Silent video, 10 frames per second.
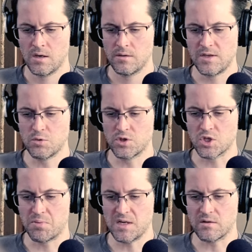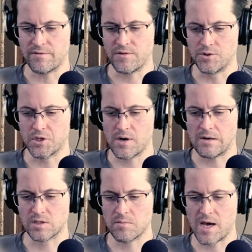These would just be to filter out
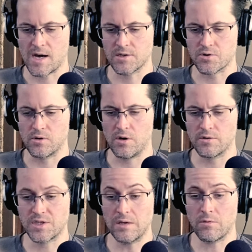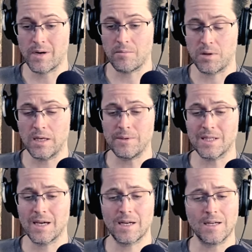some of the highs or lows. Even when I play with
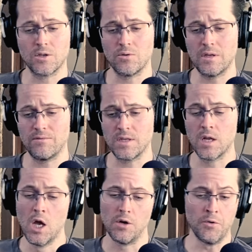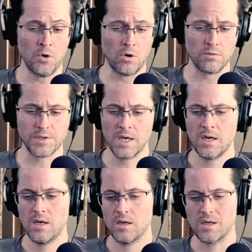that, I don't even nose.
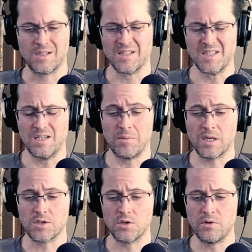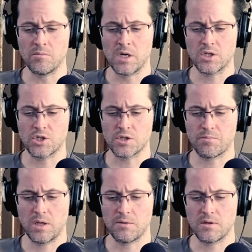It doesn't seem like it's doing much. Just
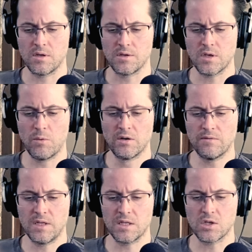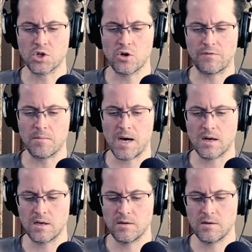play with these. And we don't even need this to turn off the body.